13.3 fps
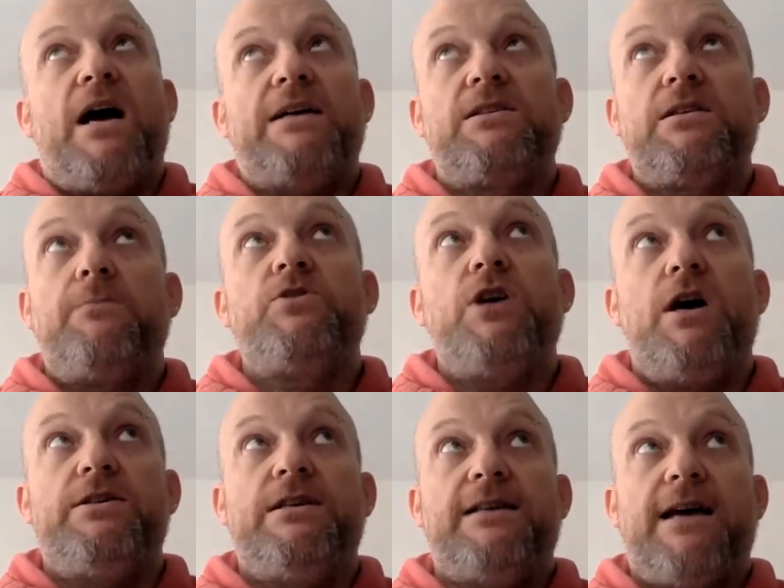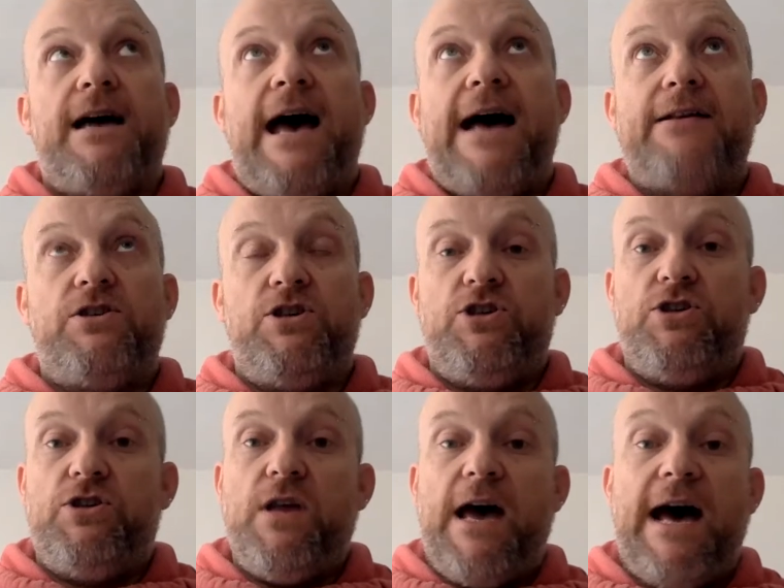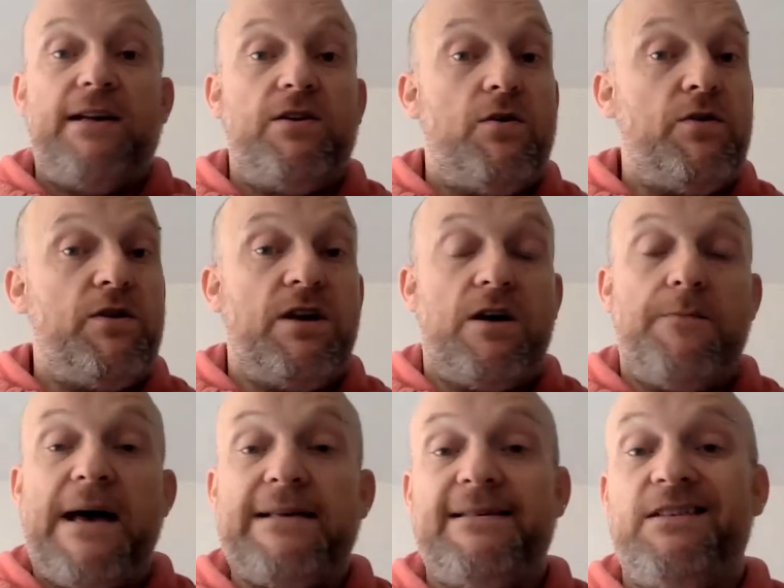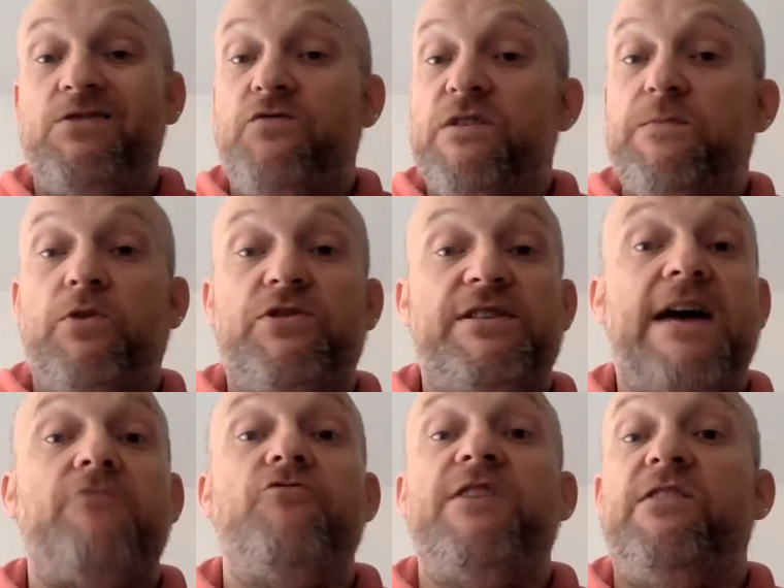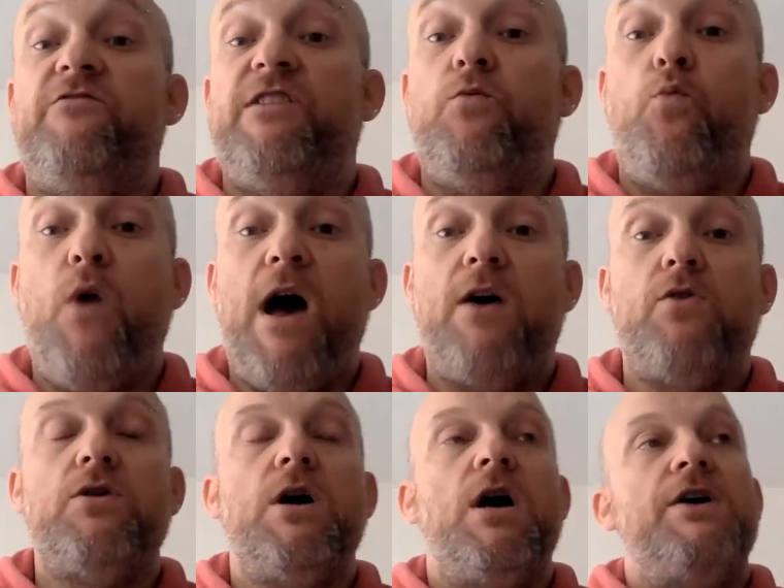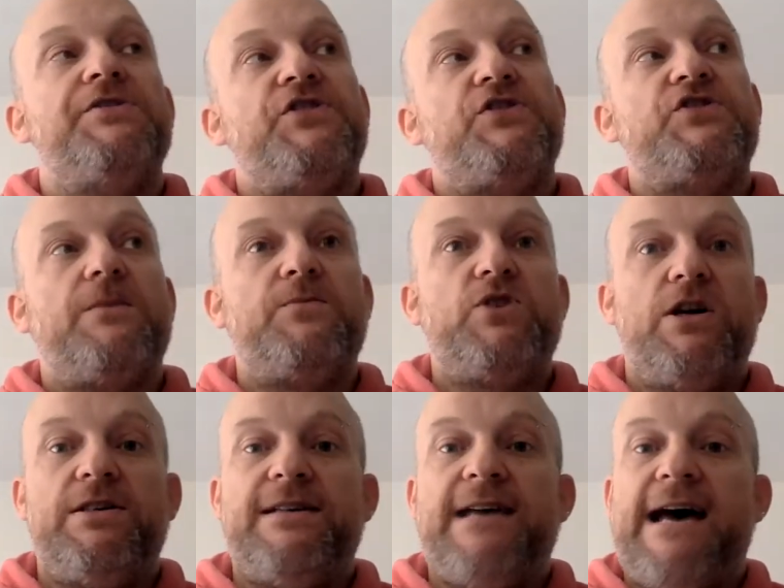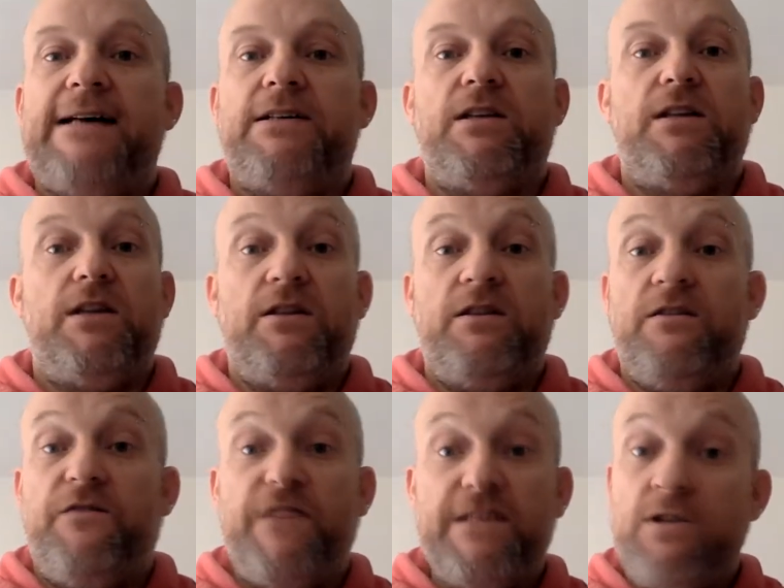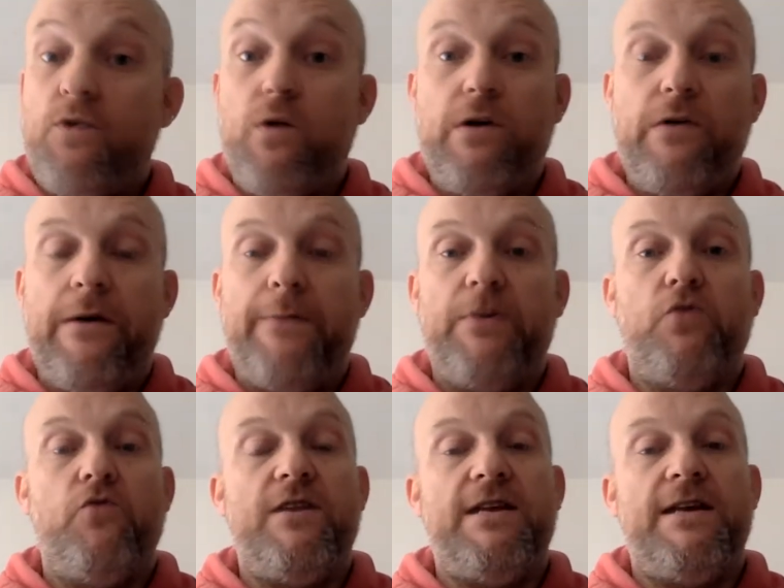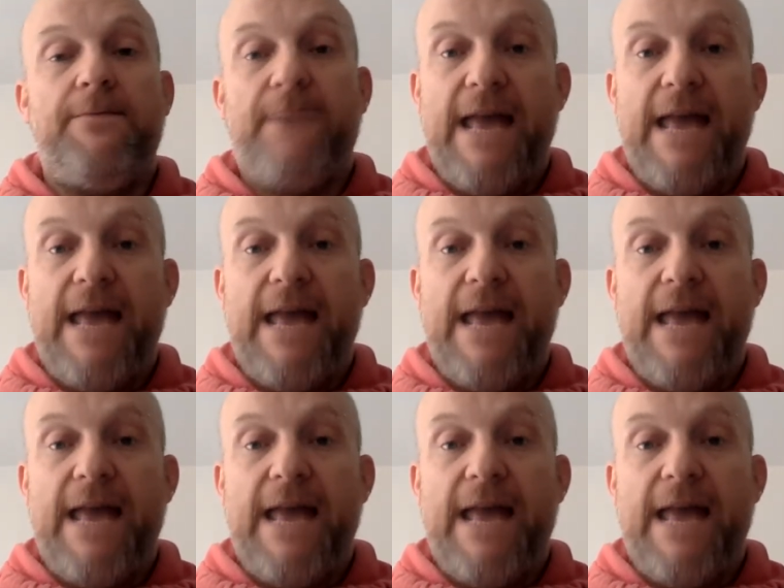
And some churches had had the capacity to respond to that really, really well. So some churches had the physical equipment already in